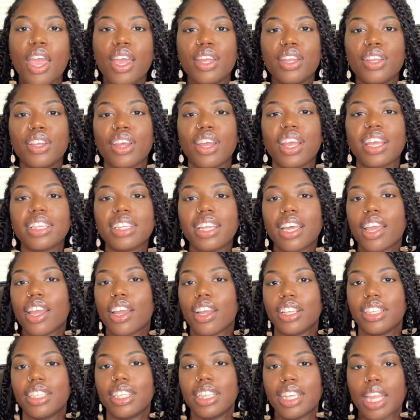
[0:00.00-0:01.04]
During the
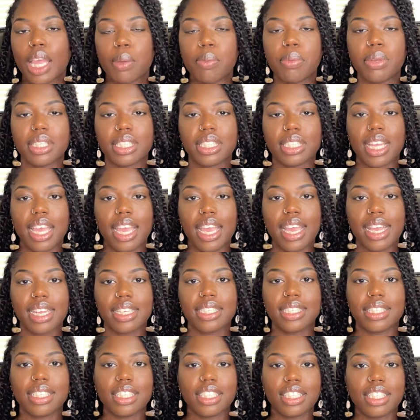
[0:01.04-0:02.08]
early labor
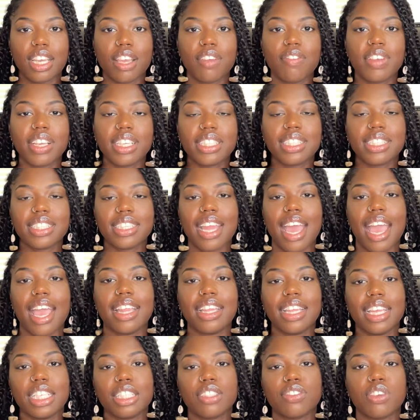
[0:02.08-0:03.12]
stage, the cervix
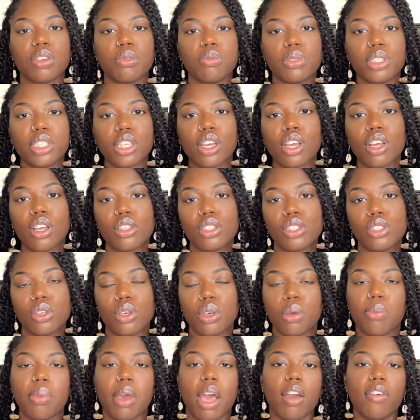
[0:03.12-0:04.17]
dilates from 0 to
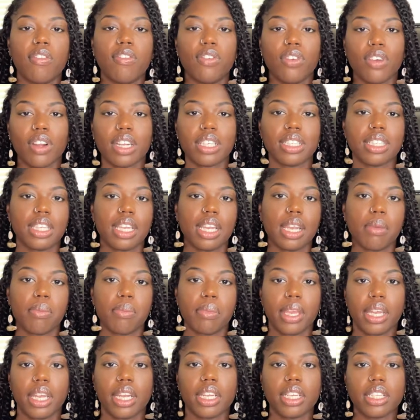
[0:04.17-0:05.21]
about 4
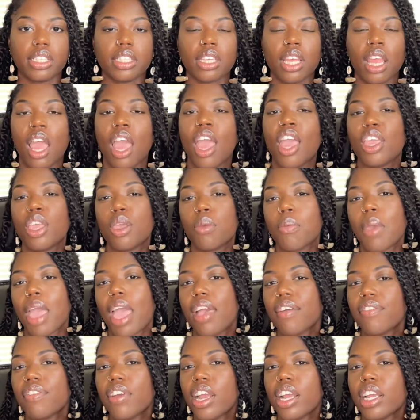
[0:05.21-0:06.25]
centimeters. You may
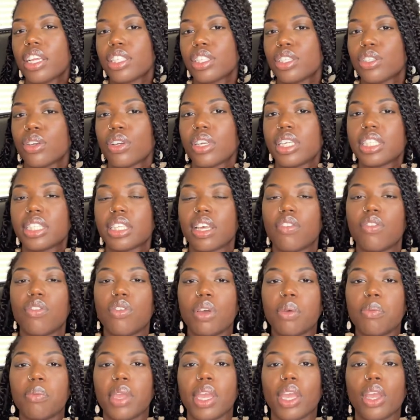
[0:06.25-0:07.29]
have heard stories of
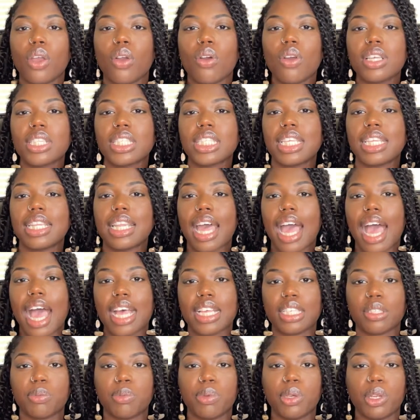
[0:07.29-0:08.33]
women going to the
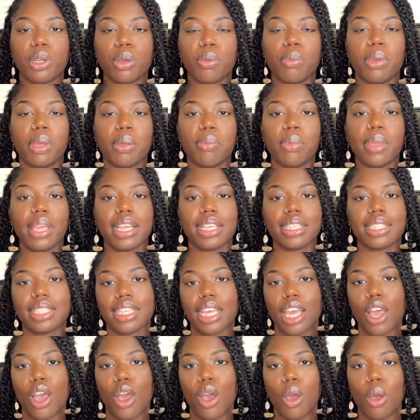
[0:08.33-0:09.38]
hospital but being
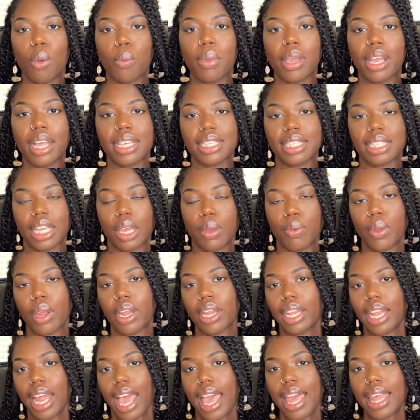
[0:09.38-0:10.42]
sent home because they
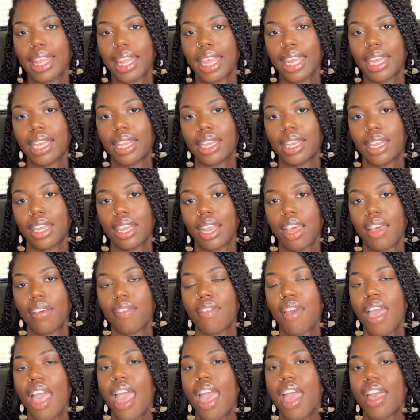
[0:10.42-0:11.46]
weren't dilated enough,
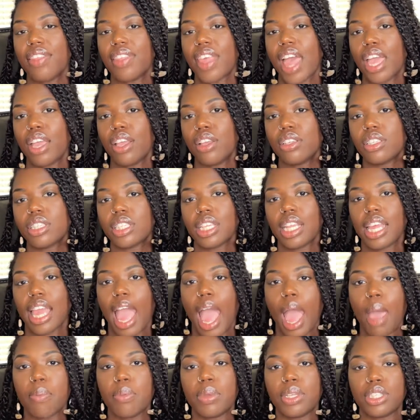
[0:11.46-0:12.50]
and that usually
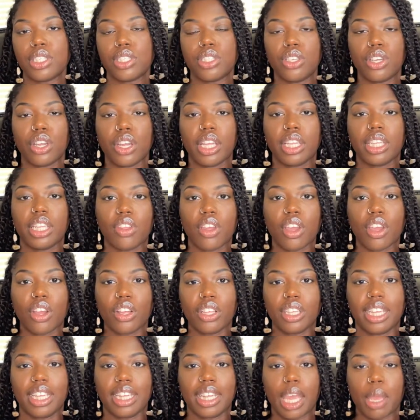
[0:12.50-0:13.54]
happens during the
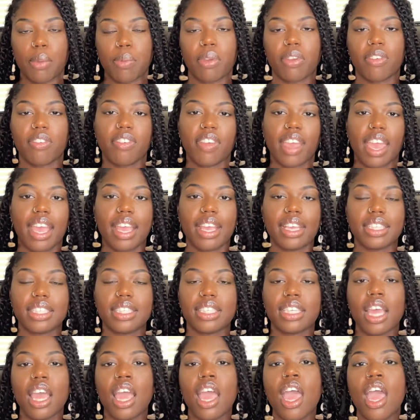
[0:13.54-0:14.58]
early labor
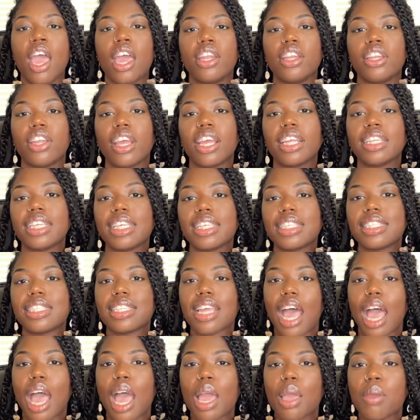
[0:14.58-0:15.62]
phase. During this
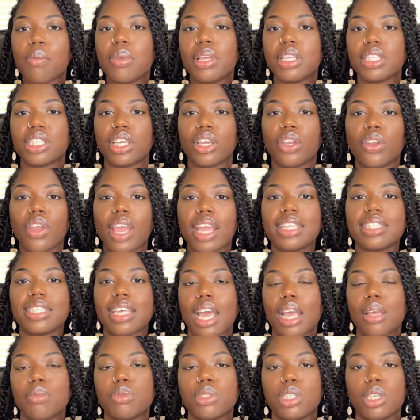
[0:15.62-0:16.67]
time, it's a great
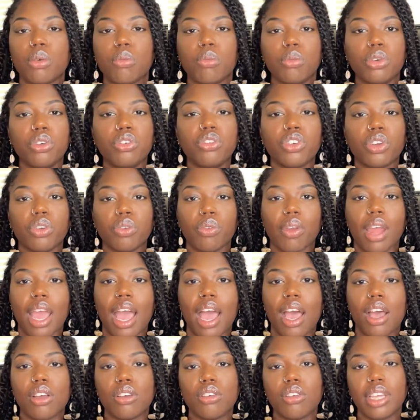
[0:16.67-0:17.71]
time to move
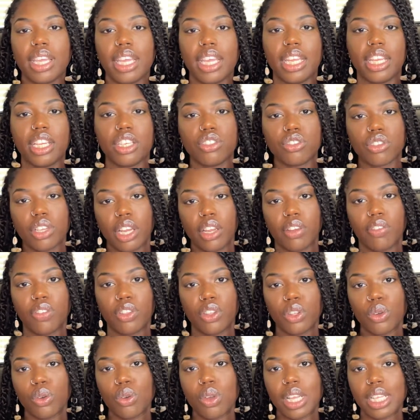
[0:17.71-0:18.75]
around, eat and drink
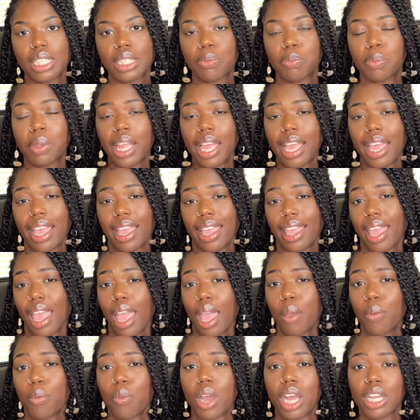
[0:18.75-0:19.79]
fluids, play a
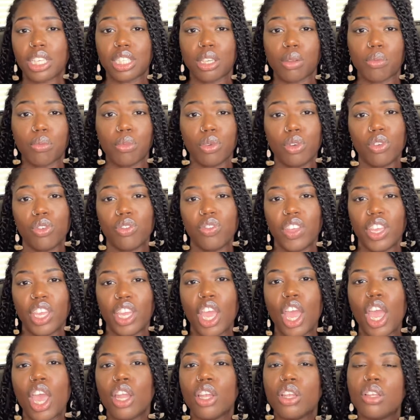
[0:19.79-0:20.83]
game, watch a
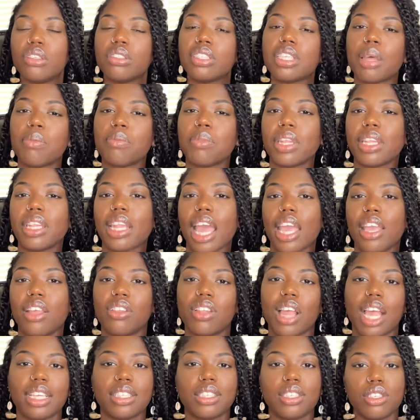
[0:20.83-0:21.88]
movie, do something that you
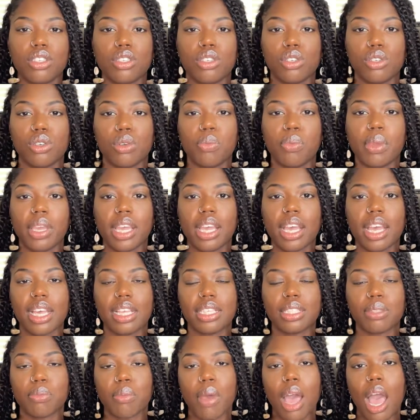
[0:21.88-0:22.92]
like to do
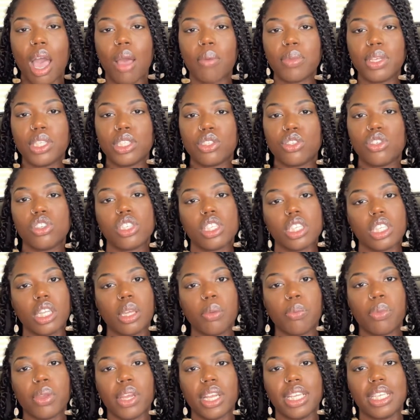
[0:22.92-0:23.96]
because mom is usually
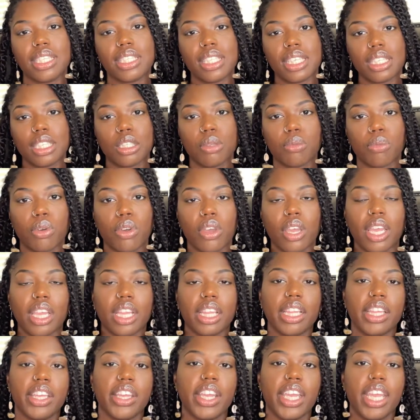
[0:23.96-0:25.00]
pretty sensible and
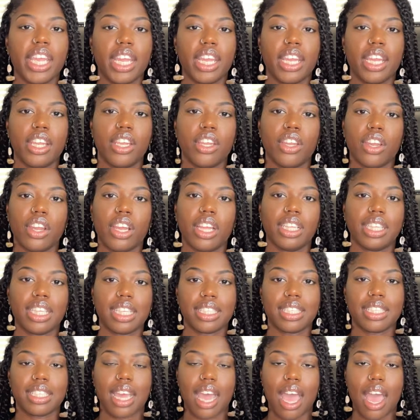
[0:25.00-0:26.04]
clear-headed during
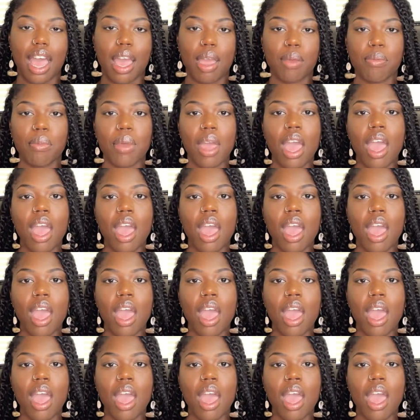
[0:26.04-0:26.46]
this time.